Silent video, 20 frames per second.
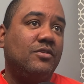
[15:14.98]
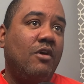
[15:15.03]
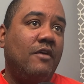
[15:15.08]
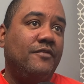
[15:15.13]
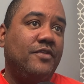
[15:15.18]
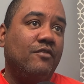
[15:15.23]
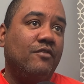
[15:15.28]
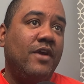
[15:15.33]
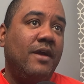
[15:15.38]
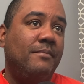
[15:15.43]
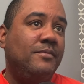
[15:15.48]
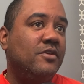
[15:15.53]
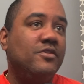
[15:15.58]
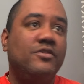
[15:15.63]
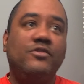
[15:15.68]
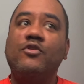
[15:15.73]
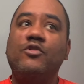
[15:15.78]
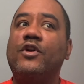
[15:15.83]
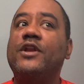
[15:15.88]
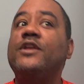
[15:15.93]
off the rip.
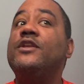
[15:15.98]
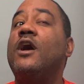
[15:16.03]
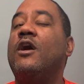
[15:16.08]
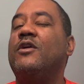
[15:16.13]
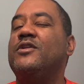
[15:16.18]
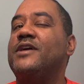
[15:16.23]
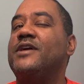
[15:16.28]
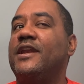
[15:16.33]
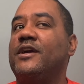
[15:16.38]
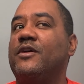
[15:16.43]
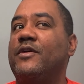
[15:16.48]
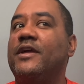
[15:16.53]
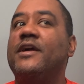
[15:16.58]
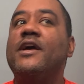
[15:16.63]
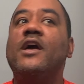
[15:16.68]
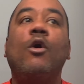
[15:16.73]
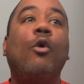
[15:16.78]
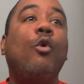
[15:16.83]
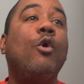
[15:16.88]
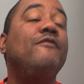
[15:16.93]
You already know. You're kind of going,
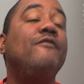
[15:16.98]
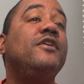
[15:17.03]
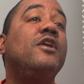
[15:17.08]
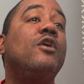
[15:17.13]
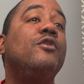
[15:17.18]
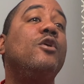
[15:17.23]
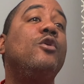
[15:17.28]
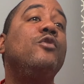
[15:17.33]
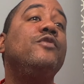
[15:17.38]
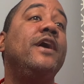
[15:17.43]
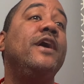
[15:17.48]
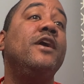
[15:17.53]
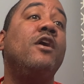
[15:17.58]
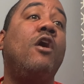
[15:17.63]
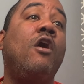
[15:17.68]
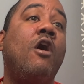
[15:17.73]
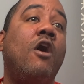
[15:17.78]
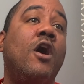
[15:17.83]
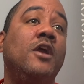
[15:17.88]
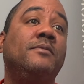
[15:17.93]
or if you don't know who they
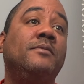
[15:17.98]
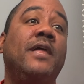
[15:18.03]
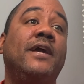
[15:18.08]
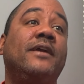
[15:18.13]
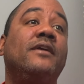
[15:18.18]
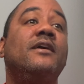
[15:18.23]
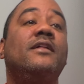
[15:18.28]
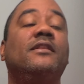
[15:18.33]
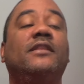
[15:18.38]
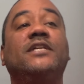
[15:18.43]
are, you're like,